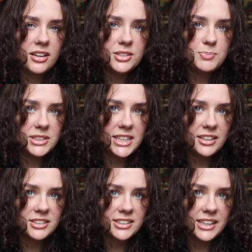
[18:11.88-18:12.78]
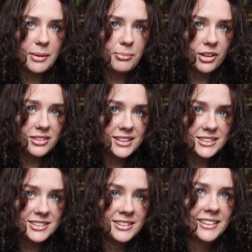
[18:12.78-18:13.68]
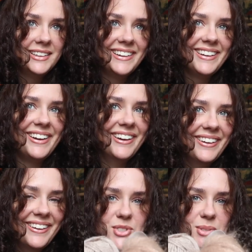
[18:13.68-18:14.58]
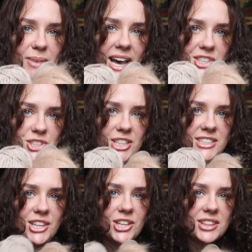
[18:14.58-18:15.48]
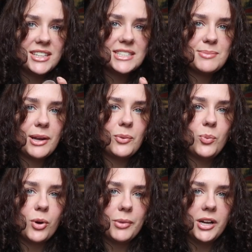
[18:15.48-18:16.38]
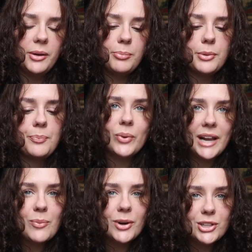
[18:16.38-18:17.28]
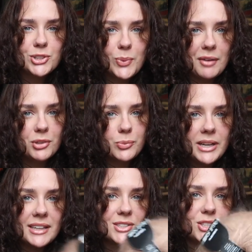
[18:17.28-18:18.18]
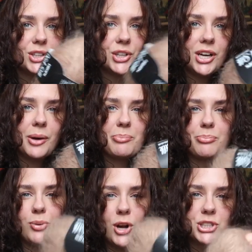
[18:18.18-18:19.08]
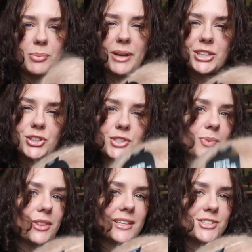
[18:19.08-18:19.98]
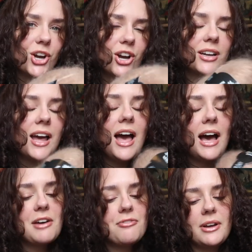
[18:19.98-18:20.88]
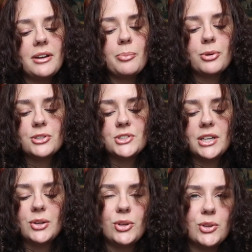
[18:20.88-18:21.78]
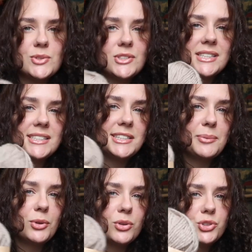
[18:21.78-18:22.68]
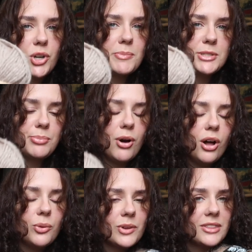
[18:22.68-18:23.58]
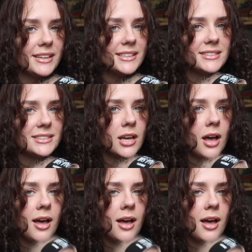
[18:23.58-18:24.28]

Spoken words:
spontaneously and bought this to match because I thought this might warm it up. When I went on to Ravelry to look up project pictures with this yarn, I found a person who used a similar Drops Nepal with this.